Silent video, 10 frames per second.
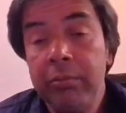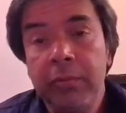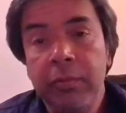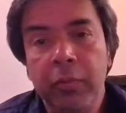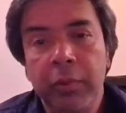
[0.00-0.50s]

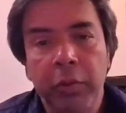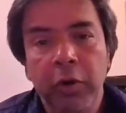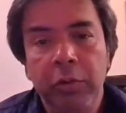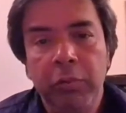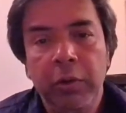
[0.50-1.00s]
we
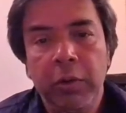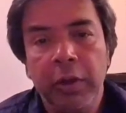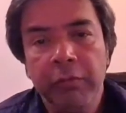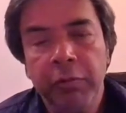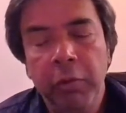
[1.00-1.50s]
all were
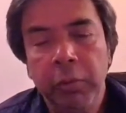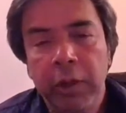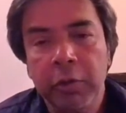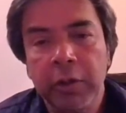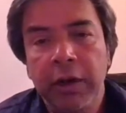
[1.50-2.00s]
looking forward
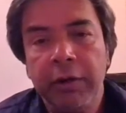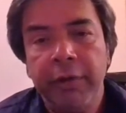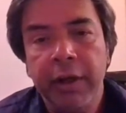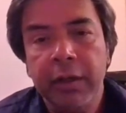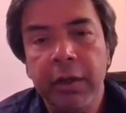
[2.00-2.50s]
to that
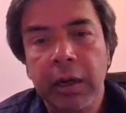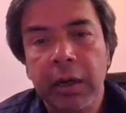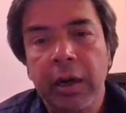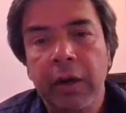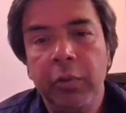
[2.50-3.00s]
final
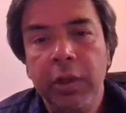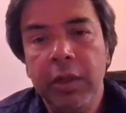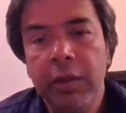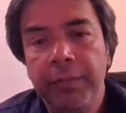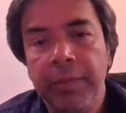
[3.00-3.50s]
encounter.
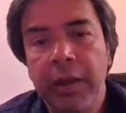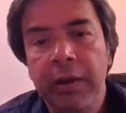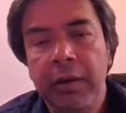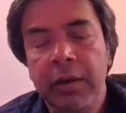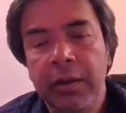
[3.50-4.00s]
And